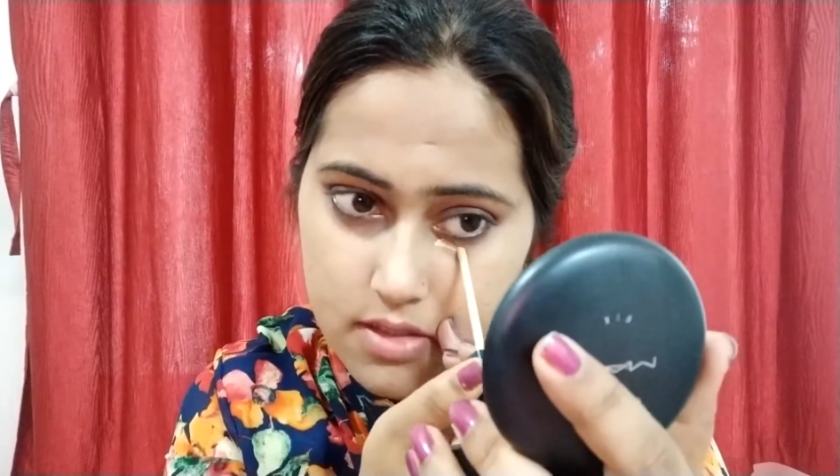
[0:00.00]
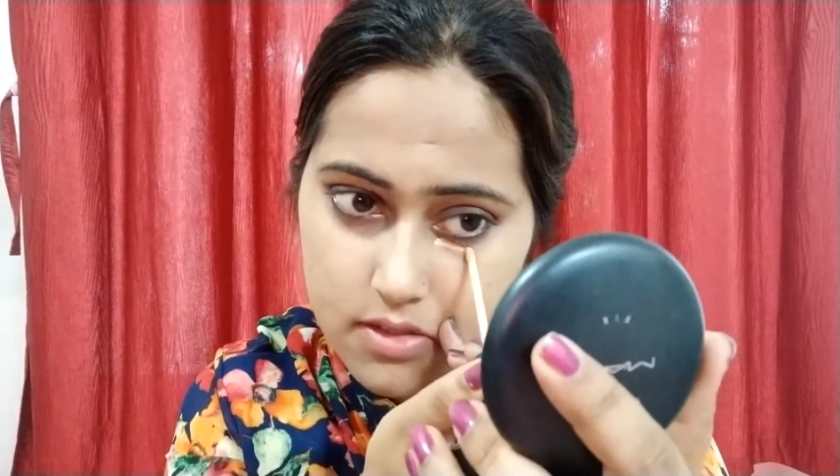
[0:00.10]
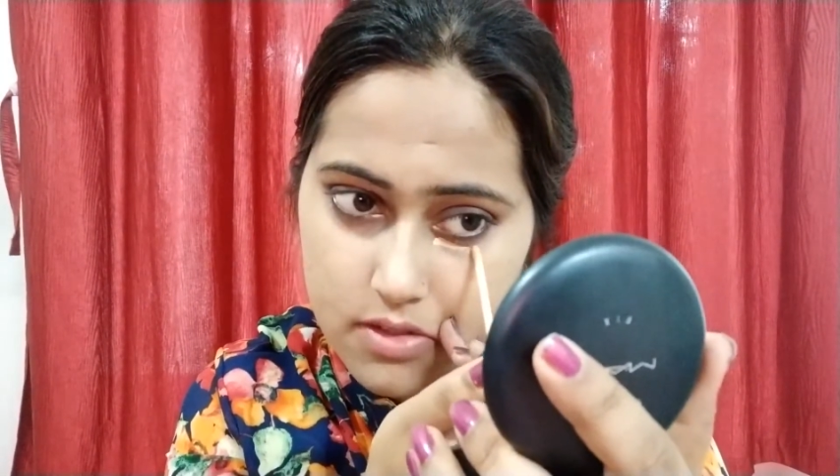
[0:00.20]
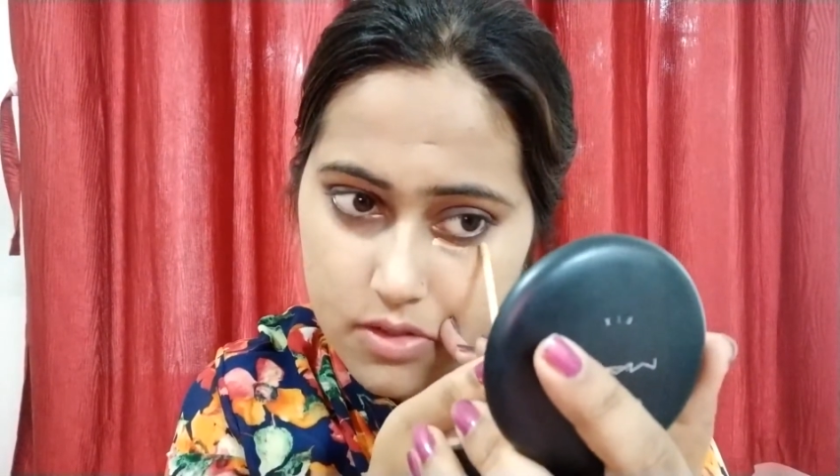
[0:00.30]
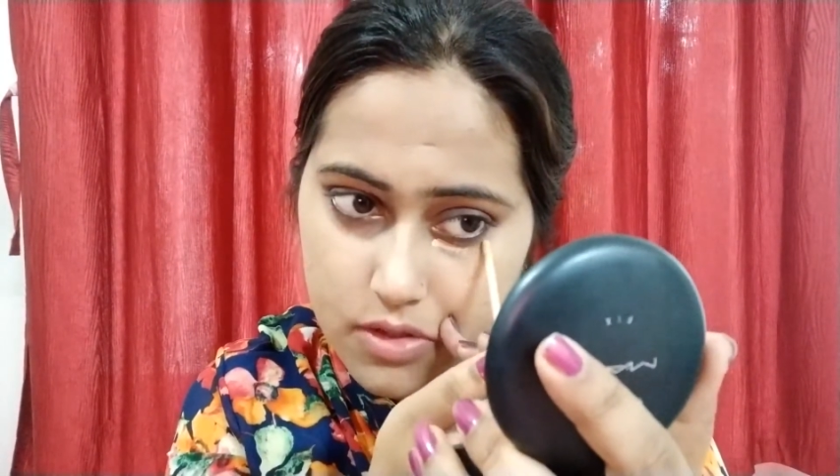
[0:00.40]

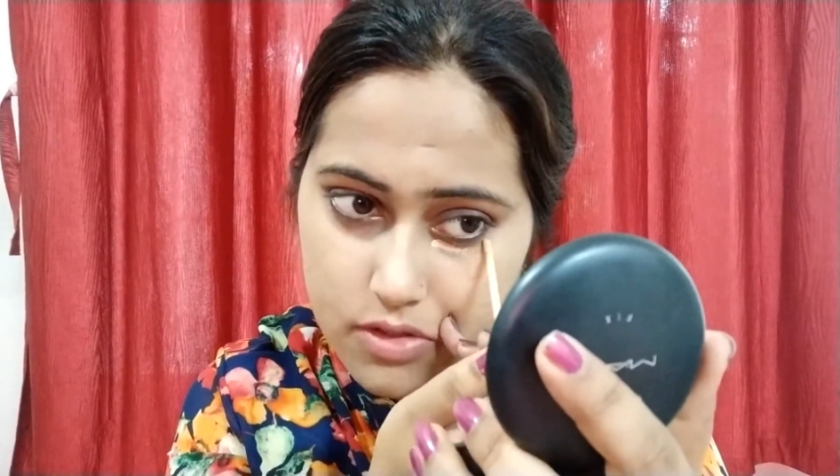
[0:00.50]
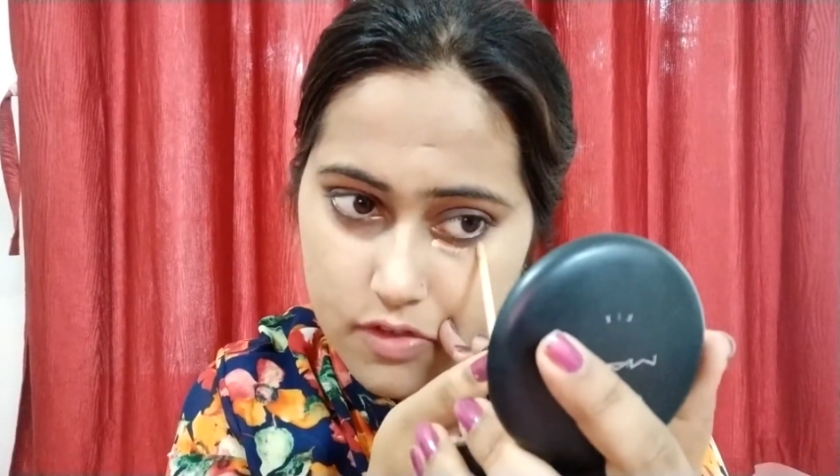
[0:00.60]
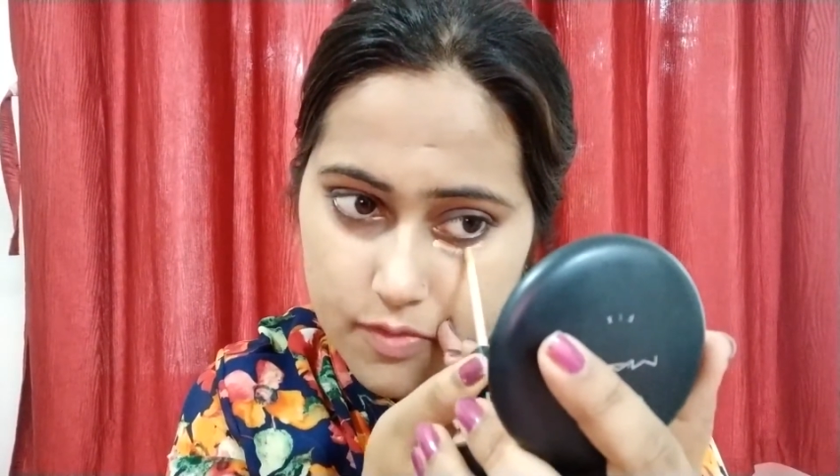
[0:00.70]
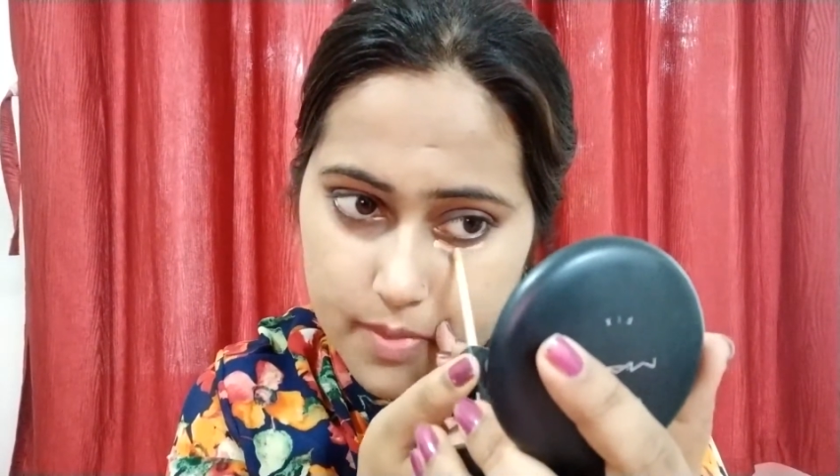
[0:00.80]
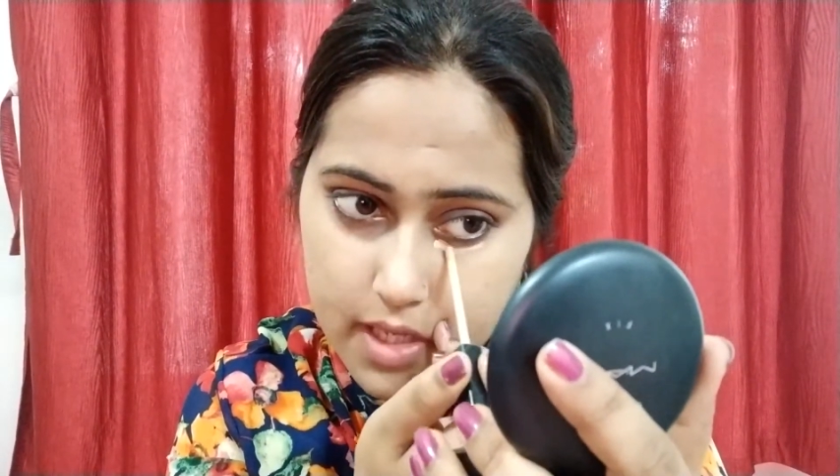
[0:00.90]
inner corner
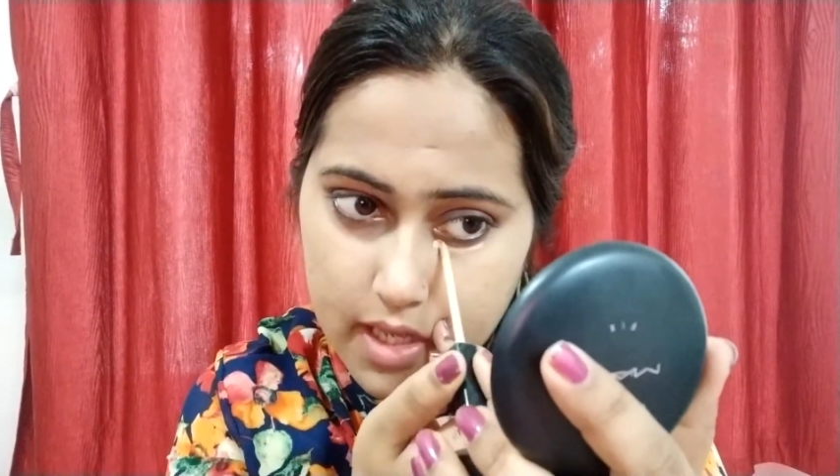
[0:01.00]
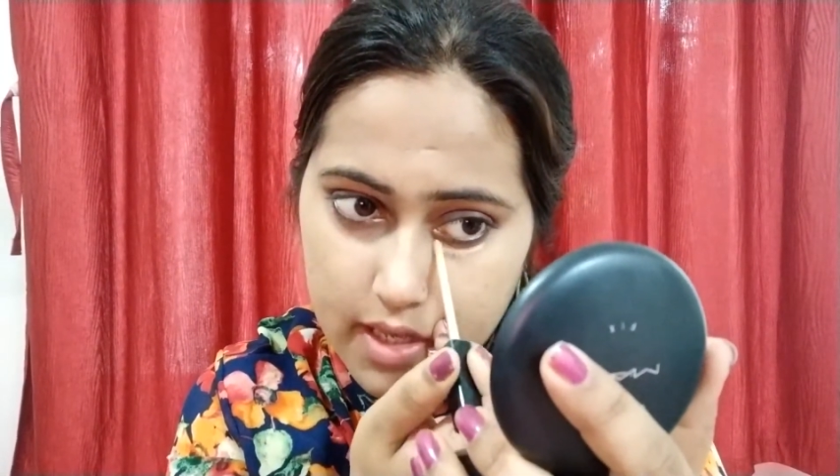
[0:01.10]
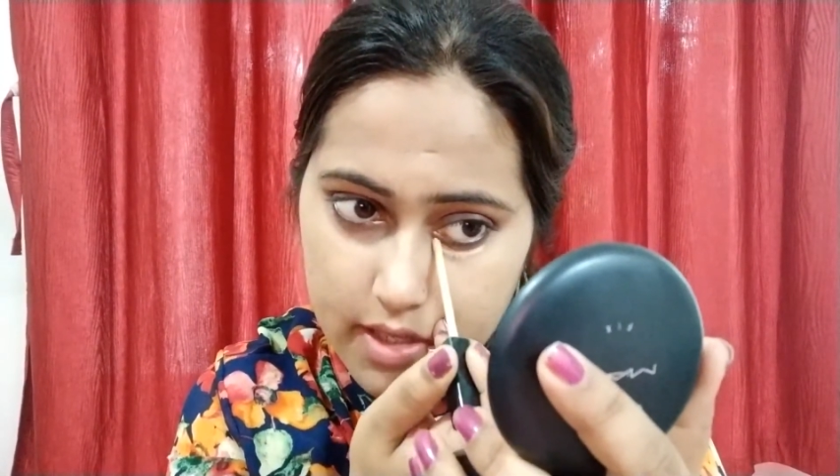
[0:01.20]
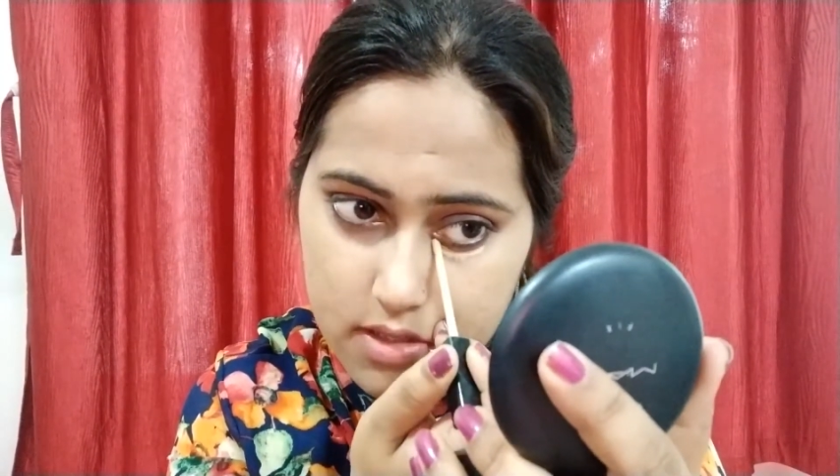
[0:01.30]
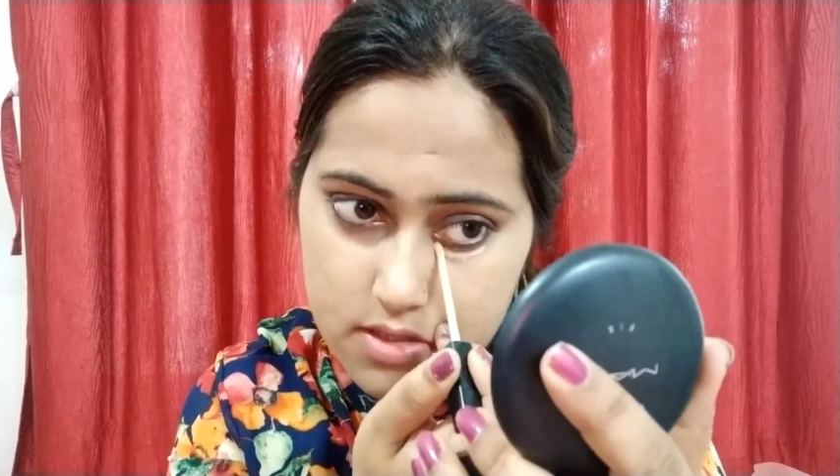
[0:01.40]
of my
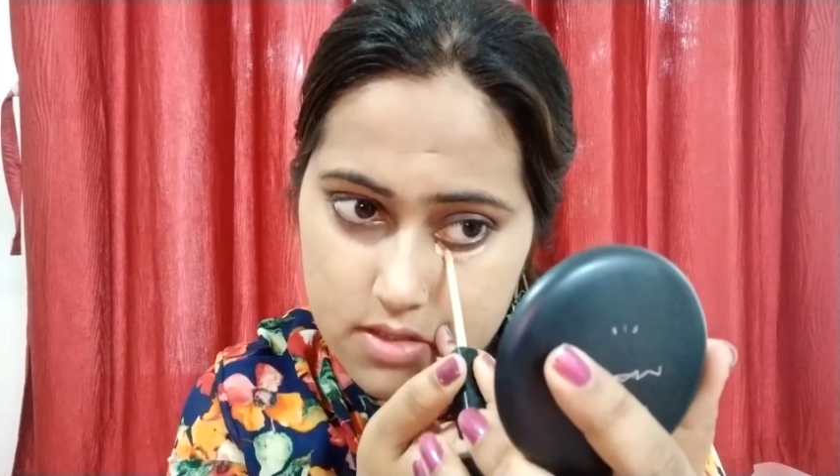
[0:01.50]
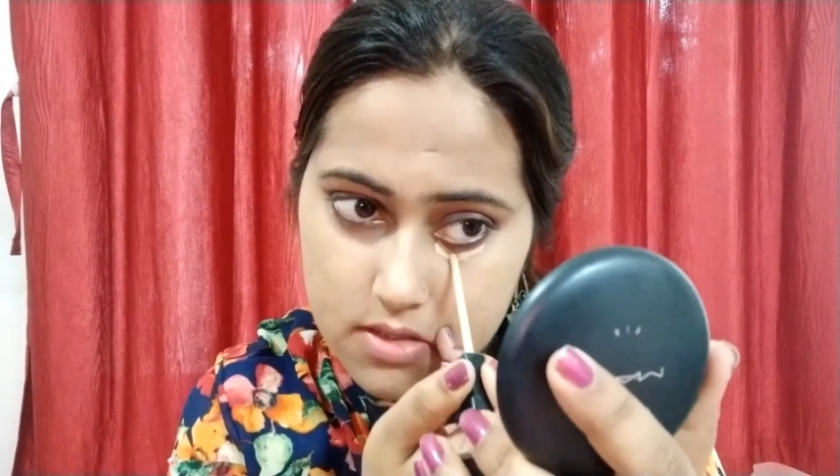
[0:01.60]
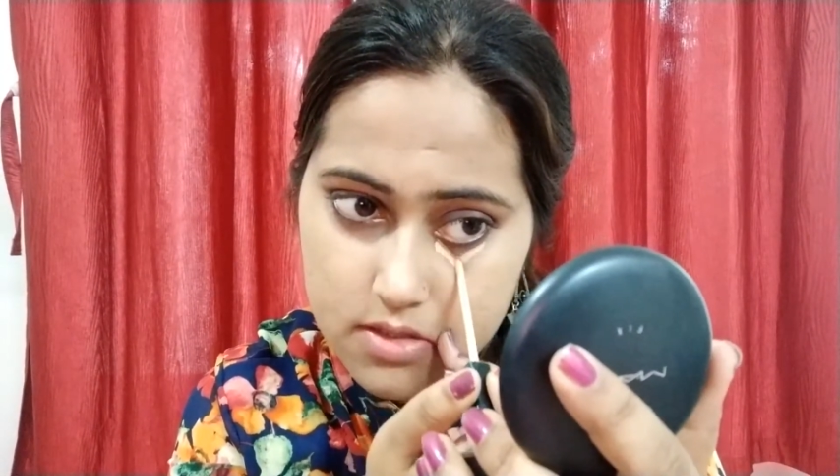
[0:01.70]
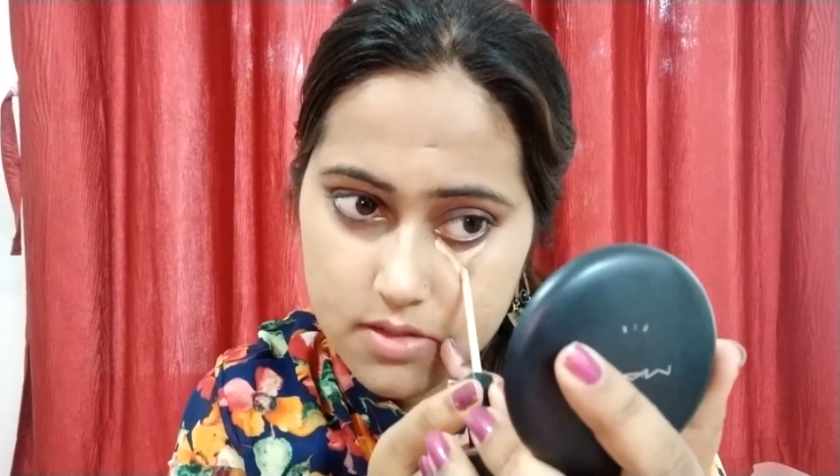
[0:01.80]
eyes.